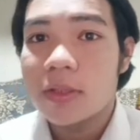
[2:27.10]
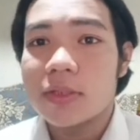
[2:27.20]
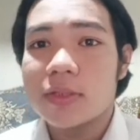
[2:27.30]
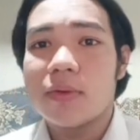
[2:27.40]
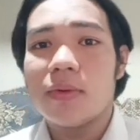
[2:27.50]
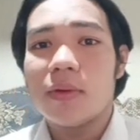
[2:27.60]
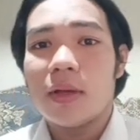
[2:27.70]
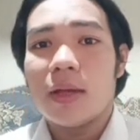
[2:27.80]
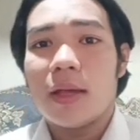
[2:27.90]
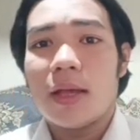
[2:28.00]
So,
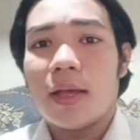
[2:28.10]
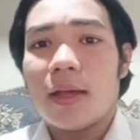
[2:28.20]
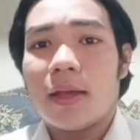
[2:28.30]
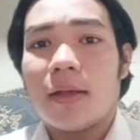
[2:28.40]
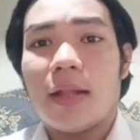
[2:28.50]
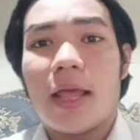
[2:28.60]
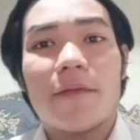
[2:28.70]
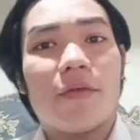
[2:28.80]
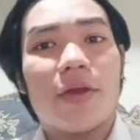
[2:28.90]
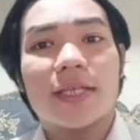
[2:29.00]

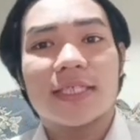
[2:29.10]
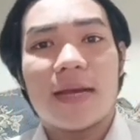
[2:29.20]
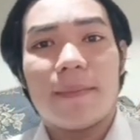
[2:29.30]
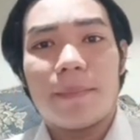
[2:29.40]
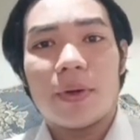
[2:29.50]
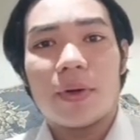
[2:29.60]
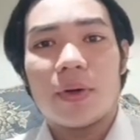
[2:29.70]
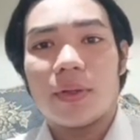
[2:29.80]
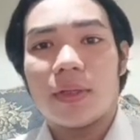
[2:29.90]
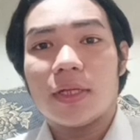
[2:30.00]
like for
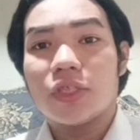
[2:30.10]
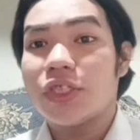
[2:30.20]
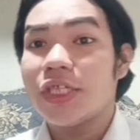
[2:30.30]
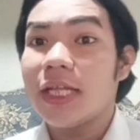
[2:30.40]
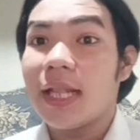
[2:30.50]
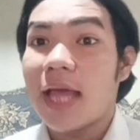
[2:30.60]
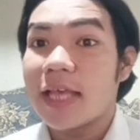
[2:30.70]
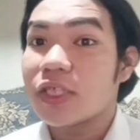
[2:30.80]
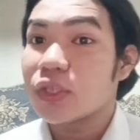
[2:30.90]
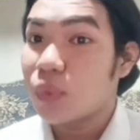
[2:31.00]
example, she
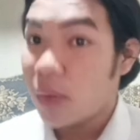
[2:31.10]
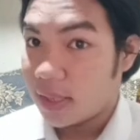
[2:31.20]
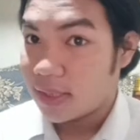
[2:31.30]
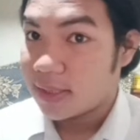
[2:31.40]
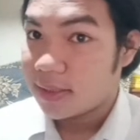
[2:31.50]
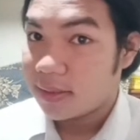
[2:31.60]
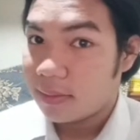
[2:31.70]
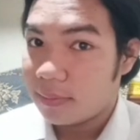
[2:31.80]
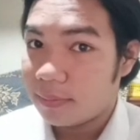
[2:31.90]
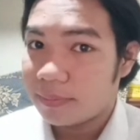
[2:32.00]
likes sweets.
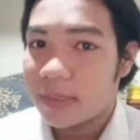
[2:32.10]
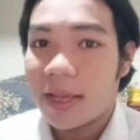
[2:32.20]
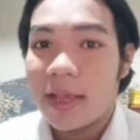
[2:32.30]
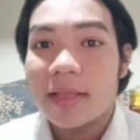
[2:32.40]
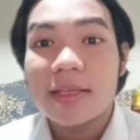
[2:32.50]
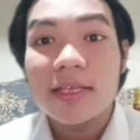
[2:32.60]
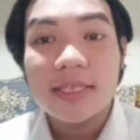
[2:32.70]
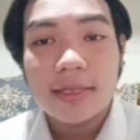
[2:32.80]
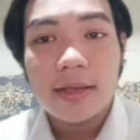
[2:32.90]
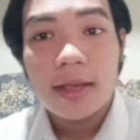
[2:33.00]
This
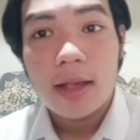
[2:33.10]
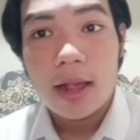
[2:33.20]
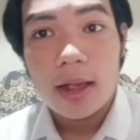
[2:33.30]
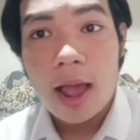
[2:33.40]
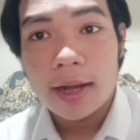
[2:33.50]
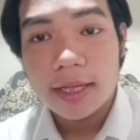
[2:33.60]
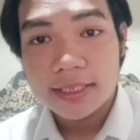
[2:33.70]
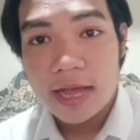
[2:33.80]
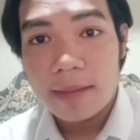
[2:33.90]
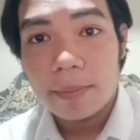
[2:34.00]
is an
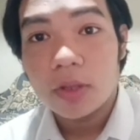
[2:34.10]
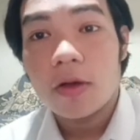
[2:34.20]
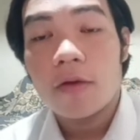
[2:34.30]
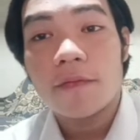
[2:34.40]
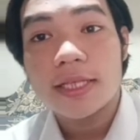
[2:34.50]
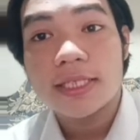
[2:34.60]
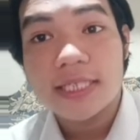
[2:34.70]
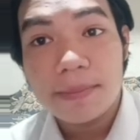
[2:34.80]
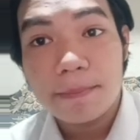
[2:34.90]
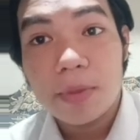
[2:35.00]
example of a
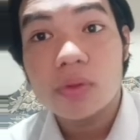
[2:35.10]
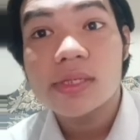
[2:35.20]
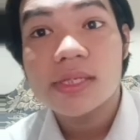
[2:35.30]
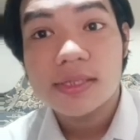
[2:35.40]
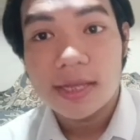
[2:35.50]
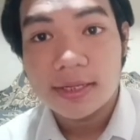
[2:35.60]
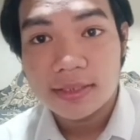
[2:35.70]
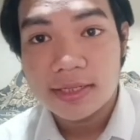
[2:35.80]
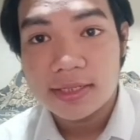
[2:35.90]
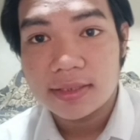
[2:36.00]
simple
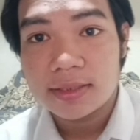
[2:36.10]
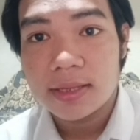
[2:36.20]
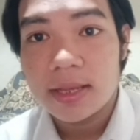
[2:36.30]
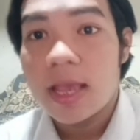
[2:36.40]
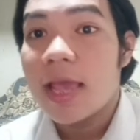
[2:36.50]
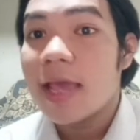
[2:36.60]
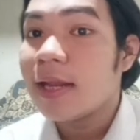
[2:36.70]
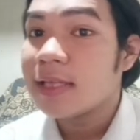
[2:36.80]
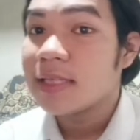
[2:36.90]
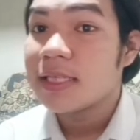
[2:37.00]
sentence. It
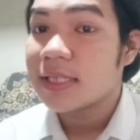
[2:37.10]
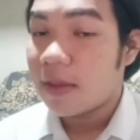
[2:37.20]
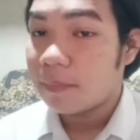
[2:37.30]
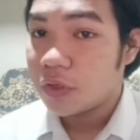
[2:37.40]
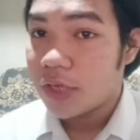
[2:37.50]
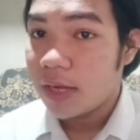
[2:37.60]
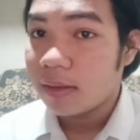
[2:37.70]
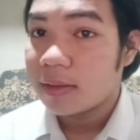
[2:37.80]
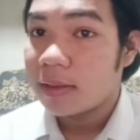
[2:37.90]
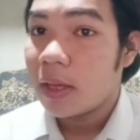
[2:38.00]
has a subject,
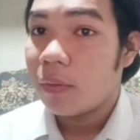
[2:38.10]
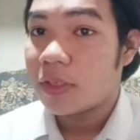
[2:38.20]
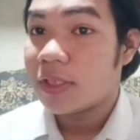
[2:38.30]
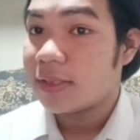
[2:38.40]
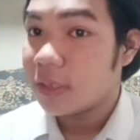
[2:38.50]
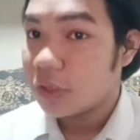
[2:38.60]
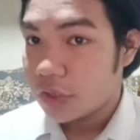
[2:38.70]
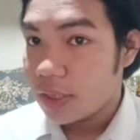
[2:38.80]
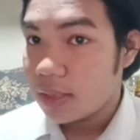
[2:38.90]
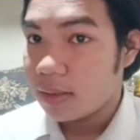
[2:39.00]
which is the
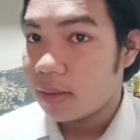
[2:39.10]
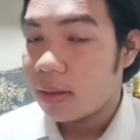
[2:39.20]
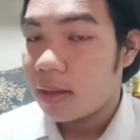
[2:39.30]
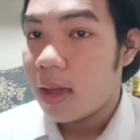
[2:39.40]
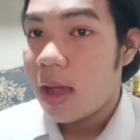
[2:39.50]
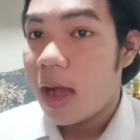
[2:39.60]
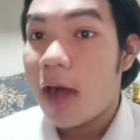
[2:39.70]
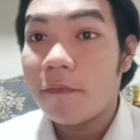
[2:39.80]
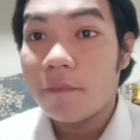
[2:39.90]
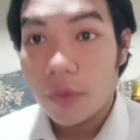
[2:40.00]
she,
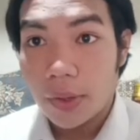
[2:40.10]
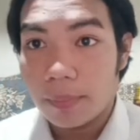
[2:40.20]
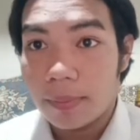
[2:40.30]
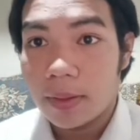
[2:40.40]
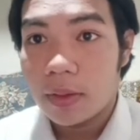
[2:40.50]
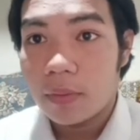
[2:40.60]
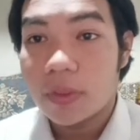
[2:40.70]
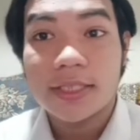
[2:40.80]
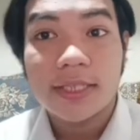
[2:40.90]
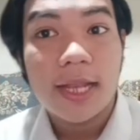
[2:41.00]
a verb,
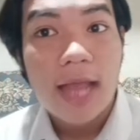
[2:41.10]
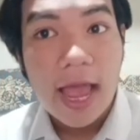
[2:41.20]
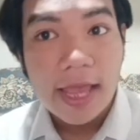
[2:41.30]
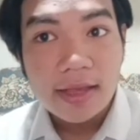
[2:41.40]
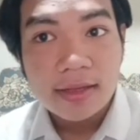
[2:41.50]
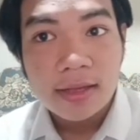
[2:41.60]
which is the like,